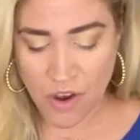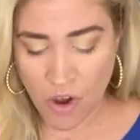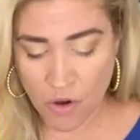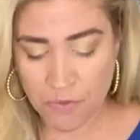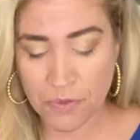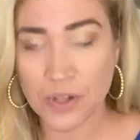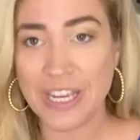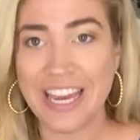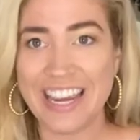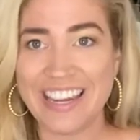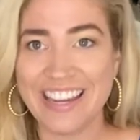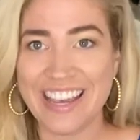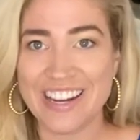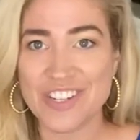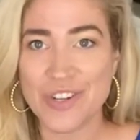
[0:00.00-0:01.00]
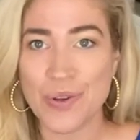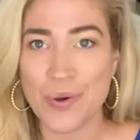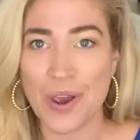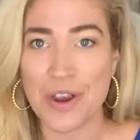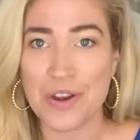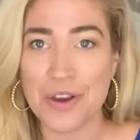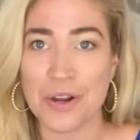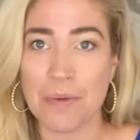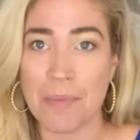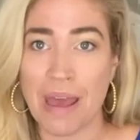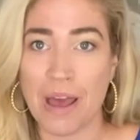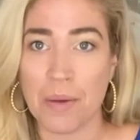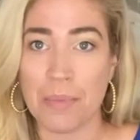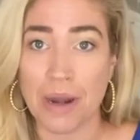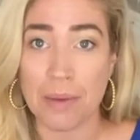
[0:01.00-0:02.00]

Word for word: Hopefully, I can get to a good amount,